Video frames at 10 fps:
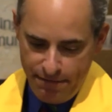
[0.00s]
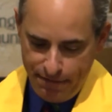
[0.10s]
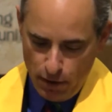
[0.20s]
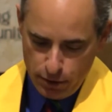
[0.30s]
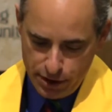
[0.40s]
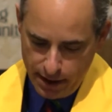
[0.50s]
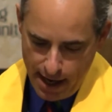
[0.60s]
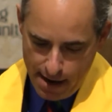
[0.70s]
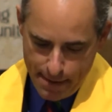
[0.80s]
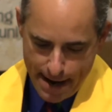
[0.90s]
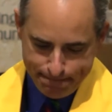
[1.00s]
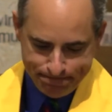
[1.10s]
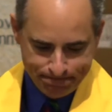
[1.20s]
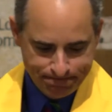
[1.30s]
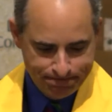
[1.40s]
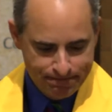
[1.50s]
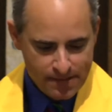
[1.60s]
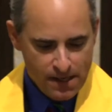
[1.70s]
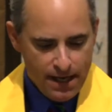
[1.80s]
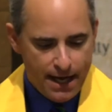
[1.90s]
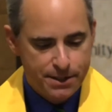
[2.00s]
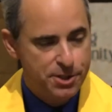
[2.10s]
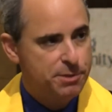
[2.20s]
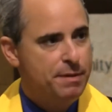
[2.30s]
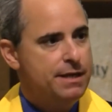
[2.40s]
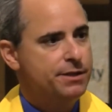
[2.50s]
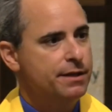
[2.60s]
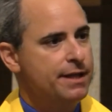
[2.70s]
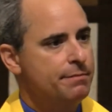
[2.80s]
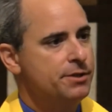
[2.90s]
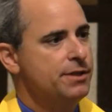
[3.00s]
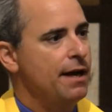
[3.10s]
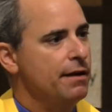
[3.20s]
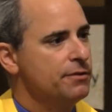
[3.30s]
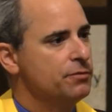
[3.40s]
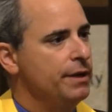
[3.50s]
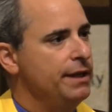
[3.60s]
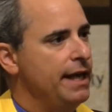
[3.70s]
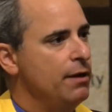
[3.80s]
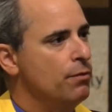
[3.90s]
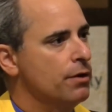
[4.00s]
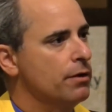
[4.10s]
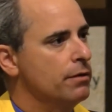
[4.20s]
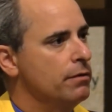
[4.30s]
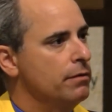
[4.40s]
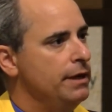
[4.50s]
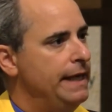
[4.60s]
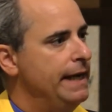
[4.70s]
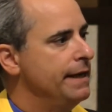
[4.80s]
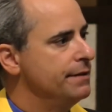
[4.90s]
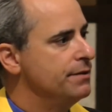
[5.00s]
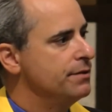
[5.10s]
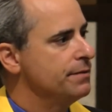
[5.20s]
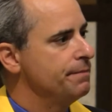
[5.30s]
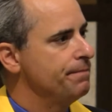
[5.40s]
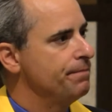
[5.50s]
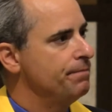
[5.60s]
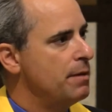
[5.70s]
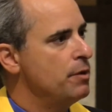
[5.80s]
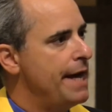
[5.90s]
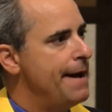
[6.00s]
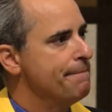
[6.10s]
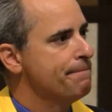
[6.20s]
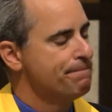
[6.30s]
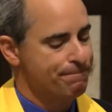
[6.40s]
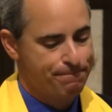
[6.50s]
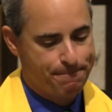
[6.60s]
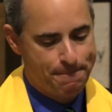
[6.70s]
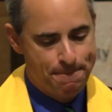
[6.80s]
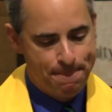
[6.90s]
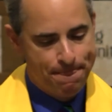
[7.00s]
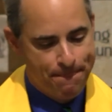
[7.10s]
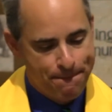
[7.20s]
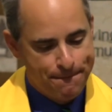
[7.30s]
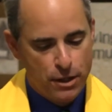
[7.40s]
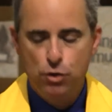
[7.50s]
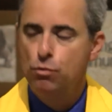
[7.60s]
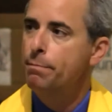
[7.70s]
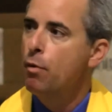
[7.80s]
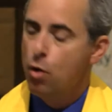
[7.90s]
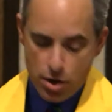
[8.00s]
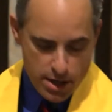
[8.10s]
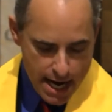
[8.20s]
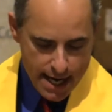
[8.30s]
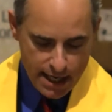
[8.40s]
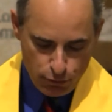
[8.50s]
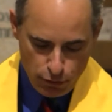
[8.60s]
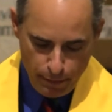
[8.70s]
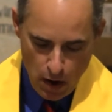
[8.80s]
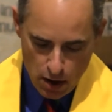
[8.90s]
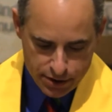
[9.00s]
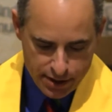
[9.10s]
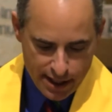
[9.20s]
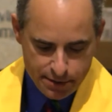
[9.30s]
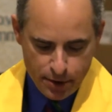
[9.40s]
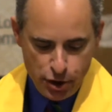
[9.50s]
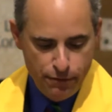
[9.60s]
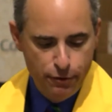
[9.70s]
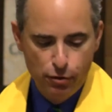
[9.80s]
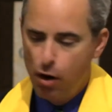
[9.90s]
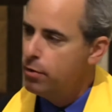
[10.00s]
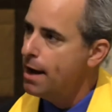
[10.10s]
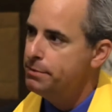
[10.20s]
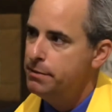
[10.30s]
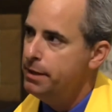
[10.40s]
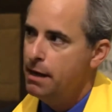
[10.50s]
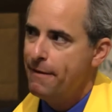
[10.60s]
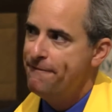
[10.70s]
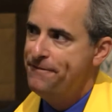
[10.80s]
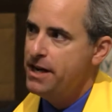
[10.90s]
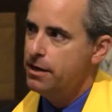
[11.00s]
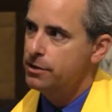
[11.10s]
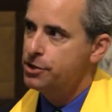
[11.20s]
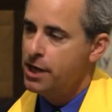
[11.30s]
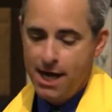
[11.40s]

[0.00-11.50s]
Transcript: folks to come up and speak to themselves when they were kids. Remember that? You were born naked, RuPaul says, but you've grown up to become a fierce